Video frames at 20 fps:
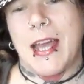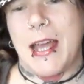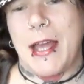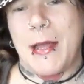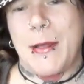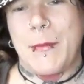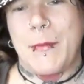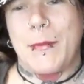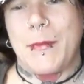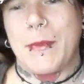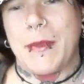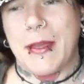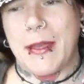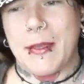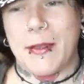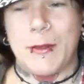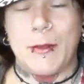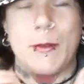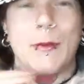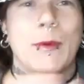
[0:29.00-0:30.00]
um,
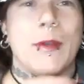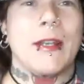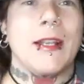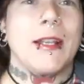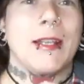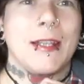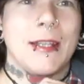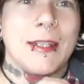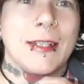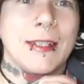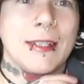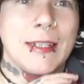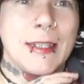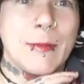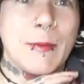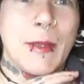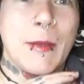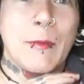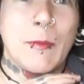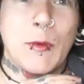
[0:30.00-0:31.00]
who want to learn a
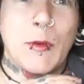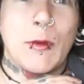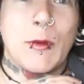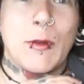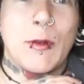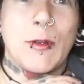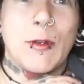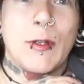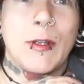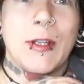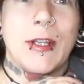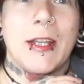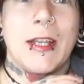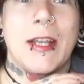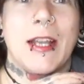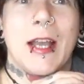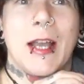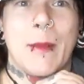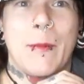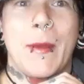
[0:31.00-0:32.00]
little bit more
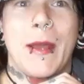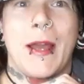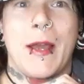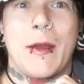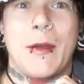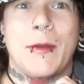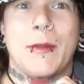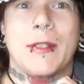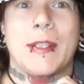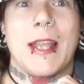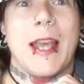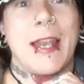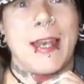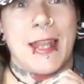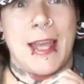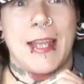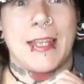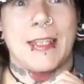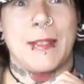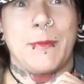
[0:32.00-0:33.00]
about
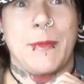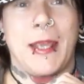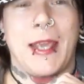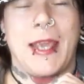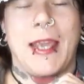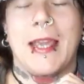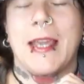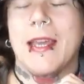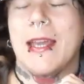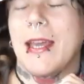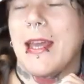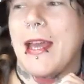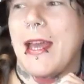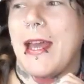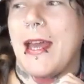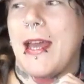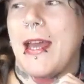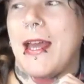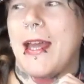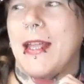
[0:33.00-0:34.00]
anatomy
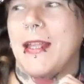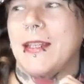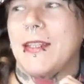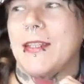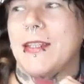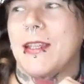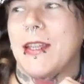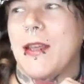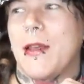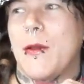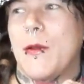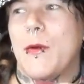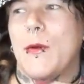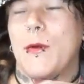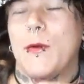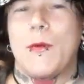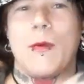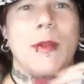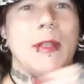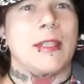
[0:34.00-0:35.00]
and
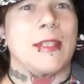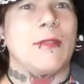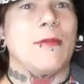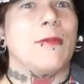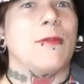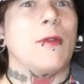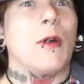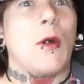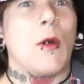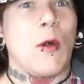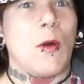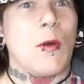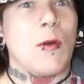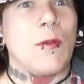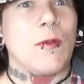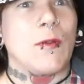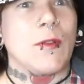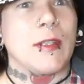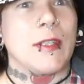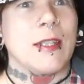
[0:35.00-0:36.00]
what's
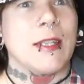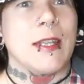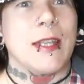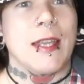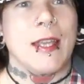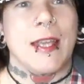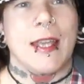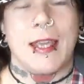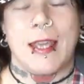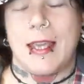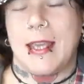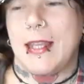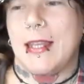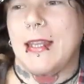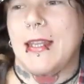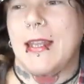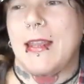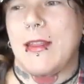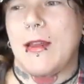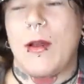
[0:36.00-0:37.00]
involved
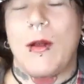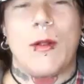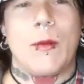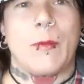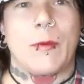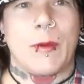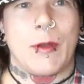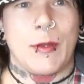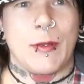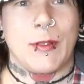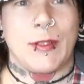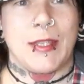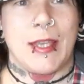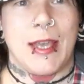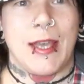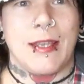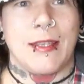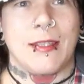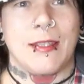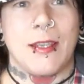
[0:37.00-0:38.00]
in the whole
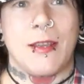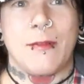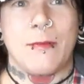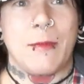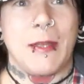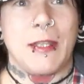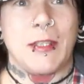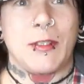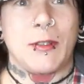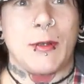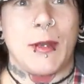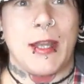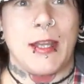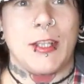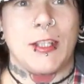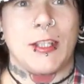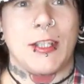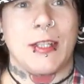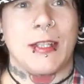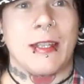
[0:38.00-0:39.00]
process of
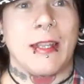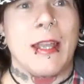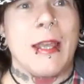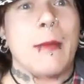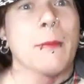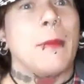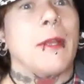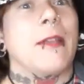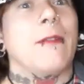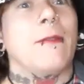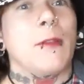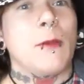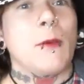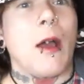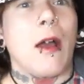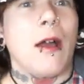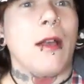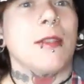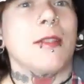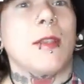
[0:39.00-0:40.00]
menstruation. But if
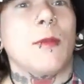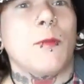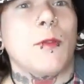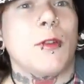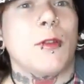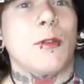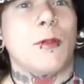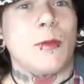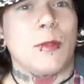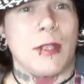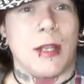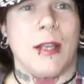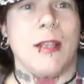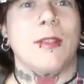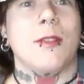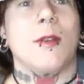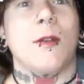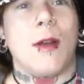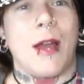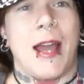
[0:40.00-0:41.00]
you are someone who
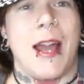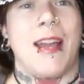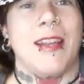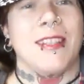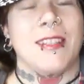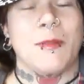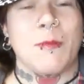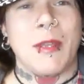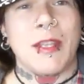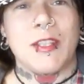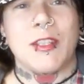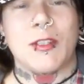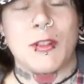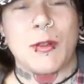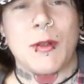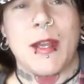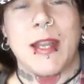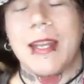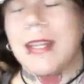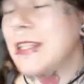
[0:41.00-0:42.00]
does or has
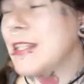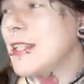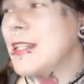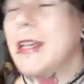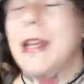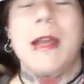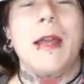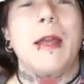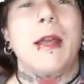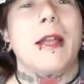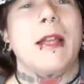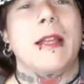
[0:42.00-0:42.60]
menstruated,